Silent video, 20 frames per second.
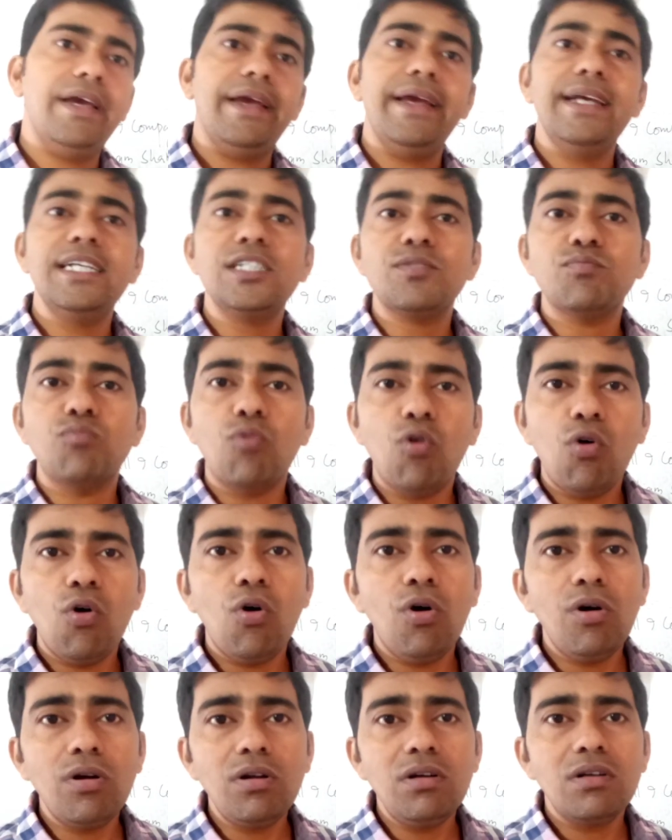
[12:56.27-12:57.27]
is
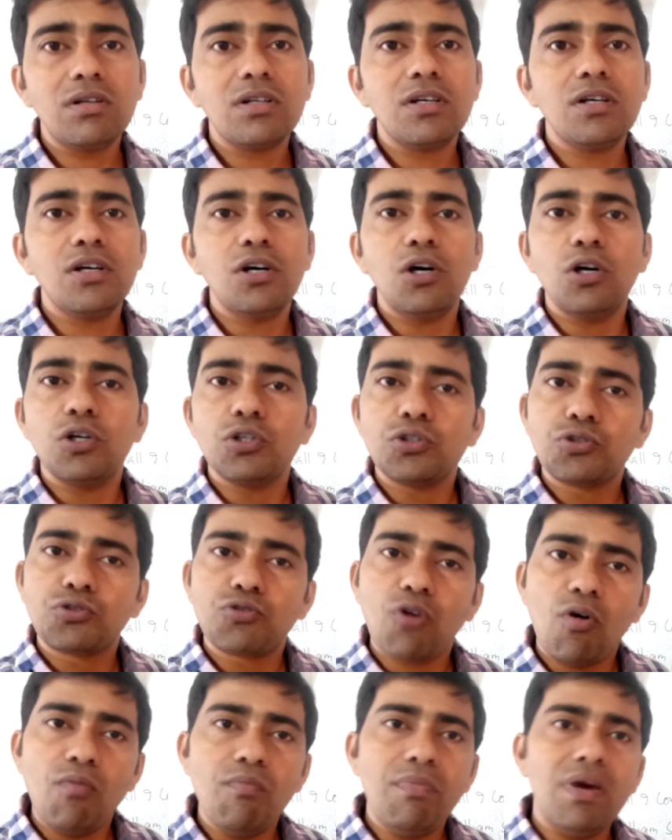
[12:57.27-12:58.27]
more
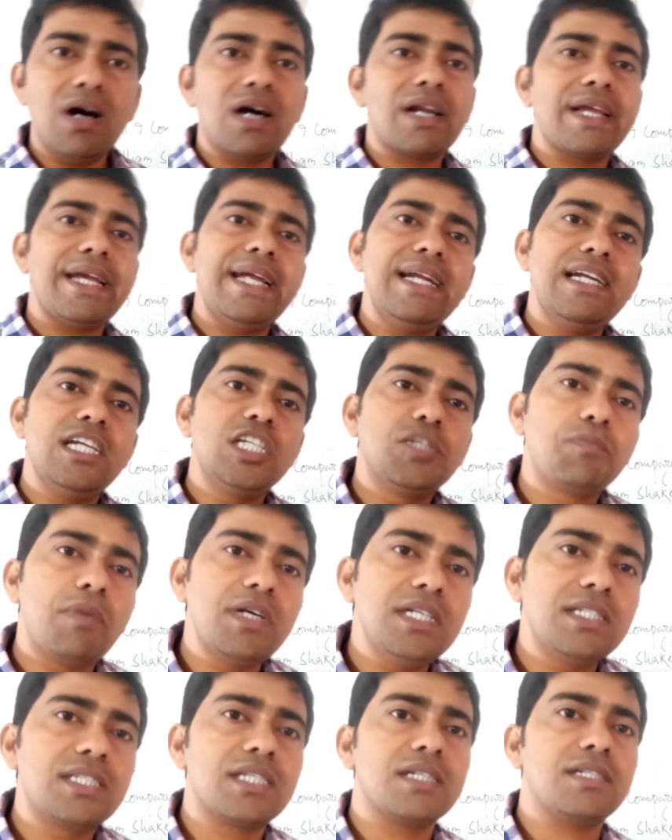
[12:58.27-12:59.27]
somber in
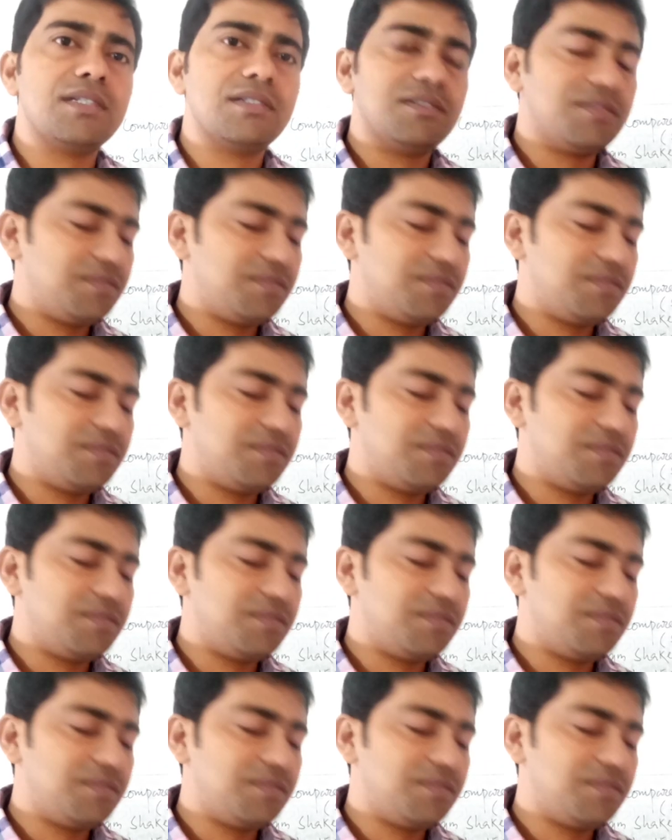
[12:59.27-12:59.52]
disposition.